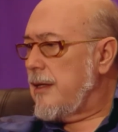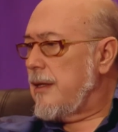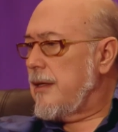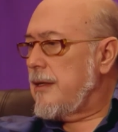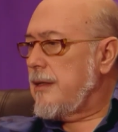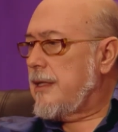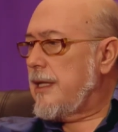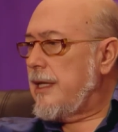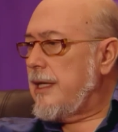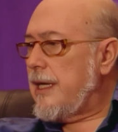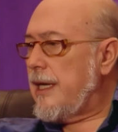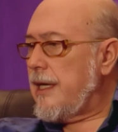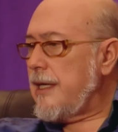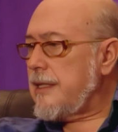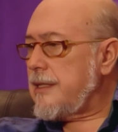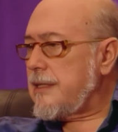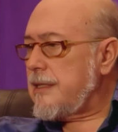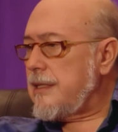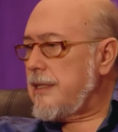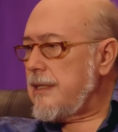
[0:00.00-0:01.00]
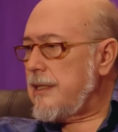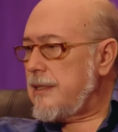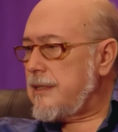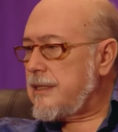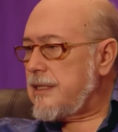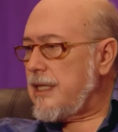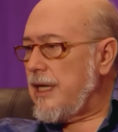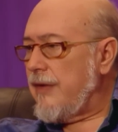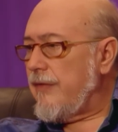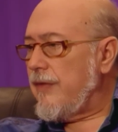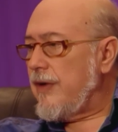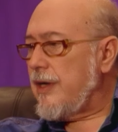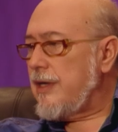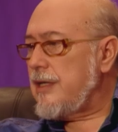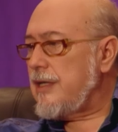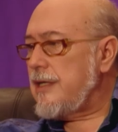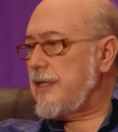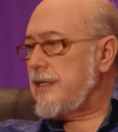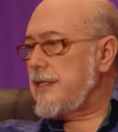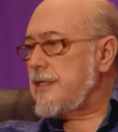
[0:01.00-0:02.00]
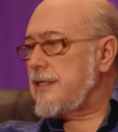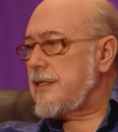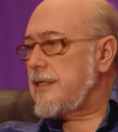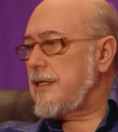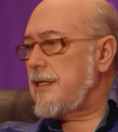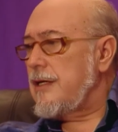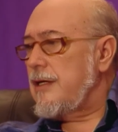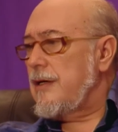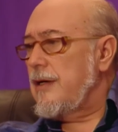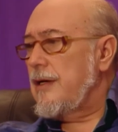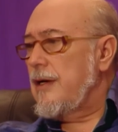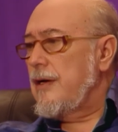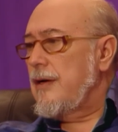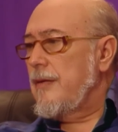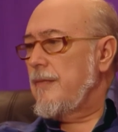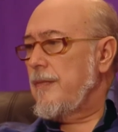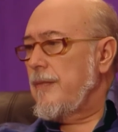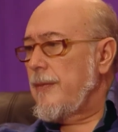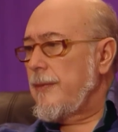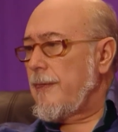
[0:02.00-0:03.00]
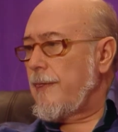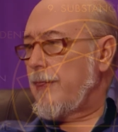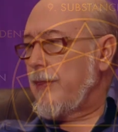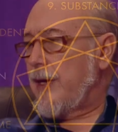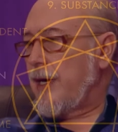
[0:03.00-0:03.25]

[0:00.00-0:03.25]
The next 7 is the